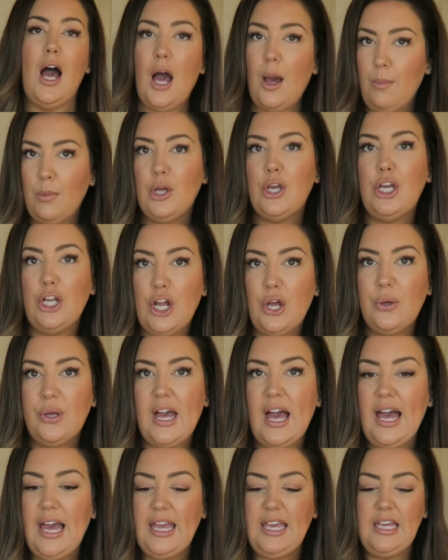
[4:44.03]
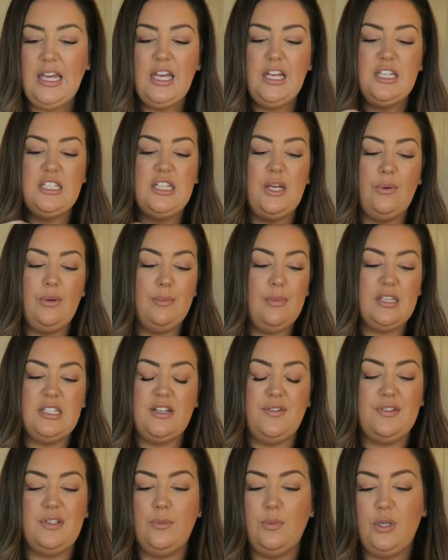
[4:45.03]
I'm looking okay. So it must
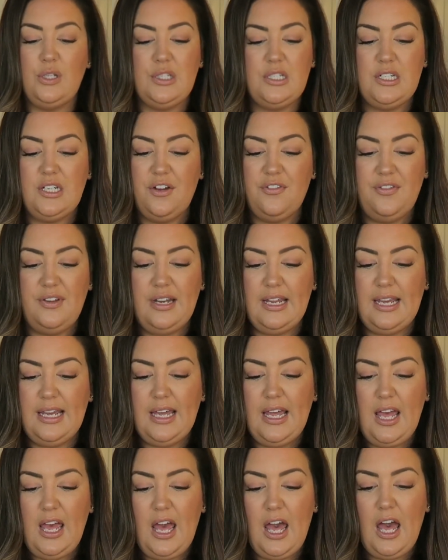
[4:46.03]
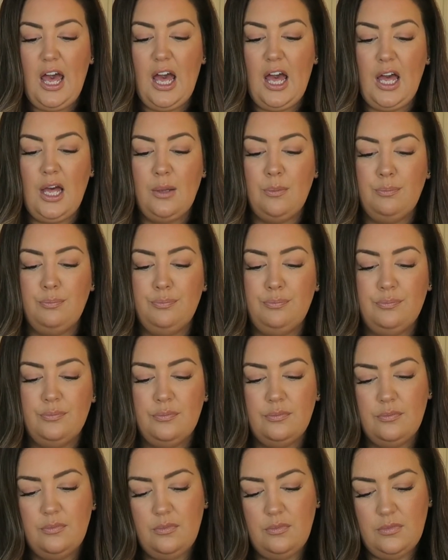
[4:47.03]
have some good stuff in it.
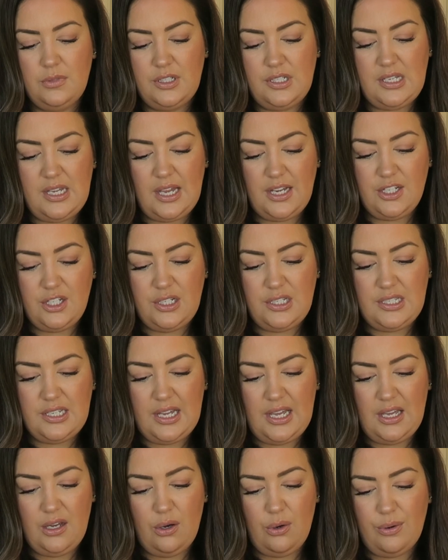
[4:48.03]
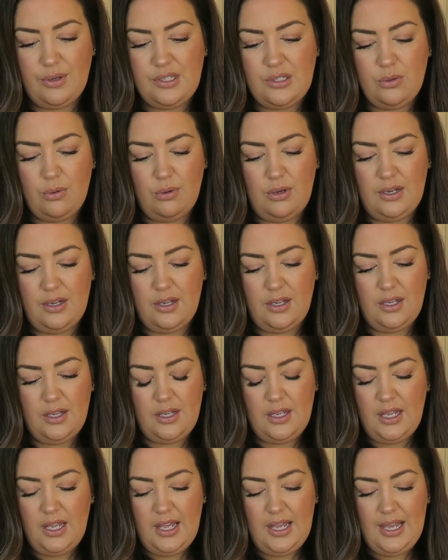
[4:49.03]
Does it actually say, oh, it's all
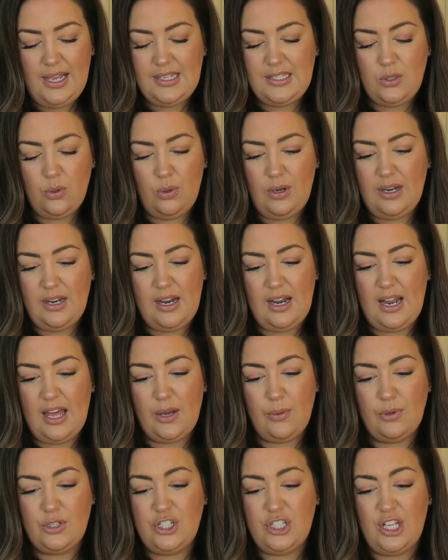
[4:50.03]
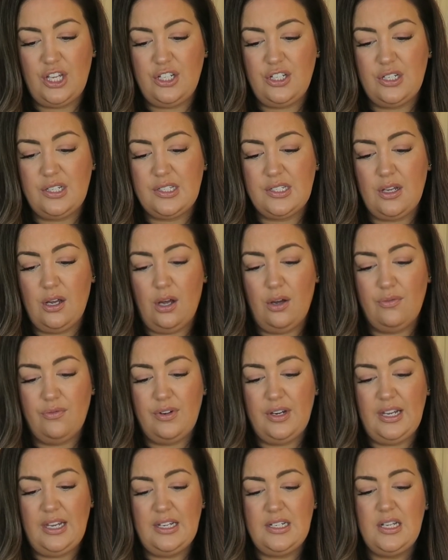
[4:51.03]
in a language that I just can't
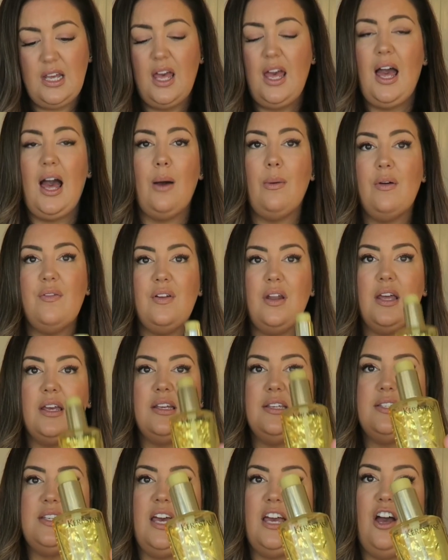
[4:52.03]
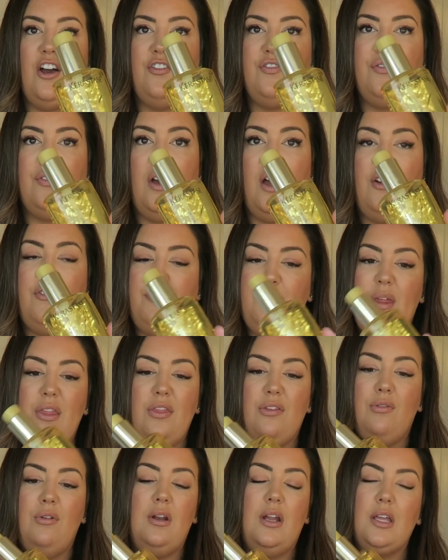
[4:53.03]
read. However, like I say, I've
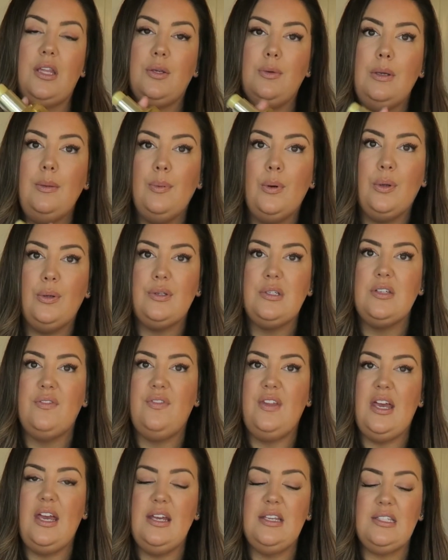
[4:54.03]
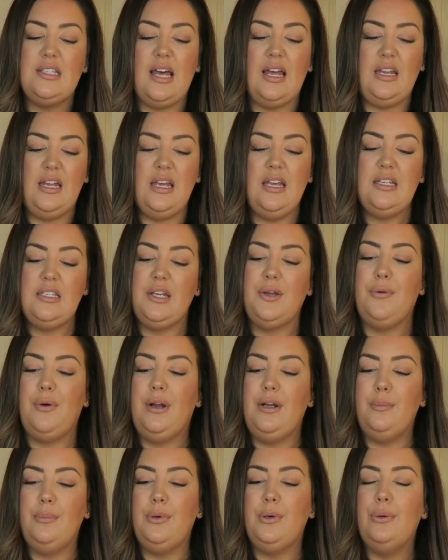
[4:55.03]
been through like three bottles of this, and it is
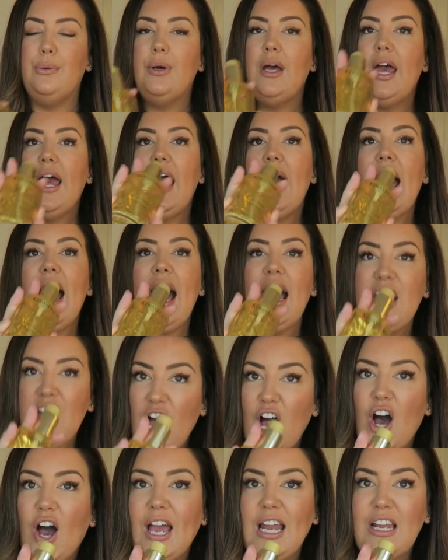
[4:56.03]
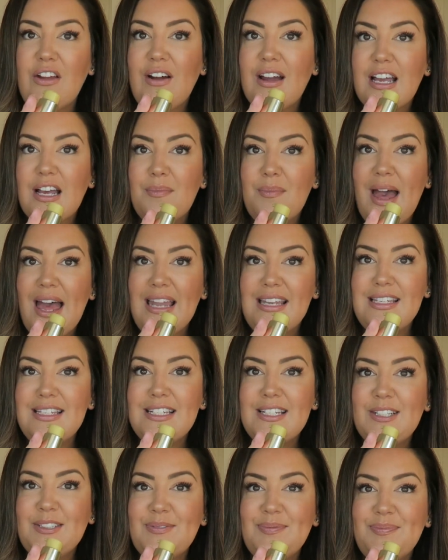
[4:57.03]
incredible, and I highly
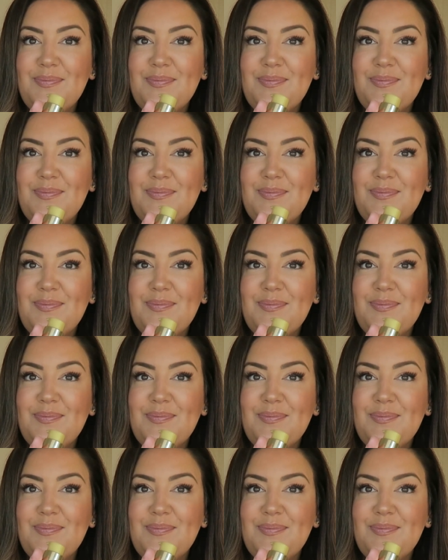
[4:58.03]
recommend.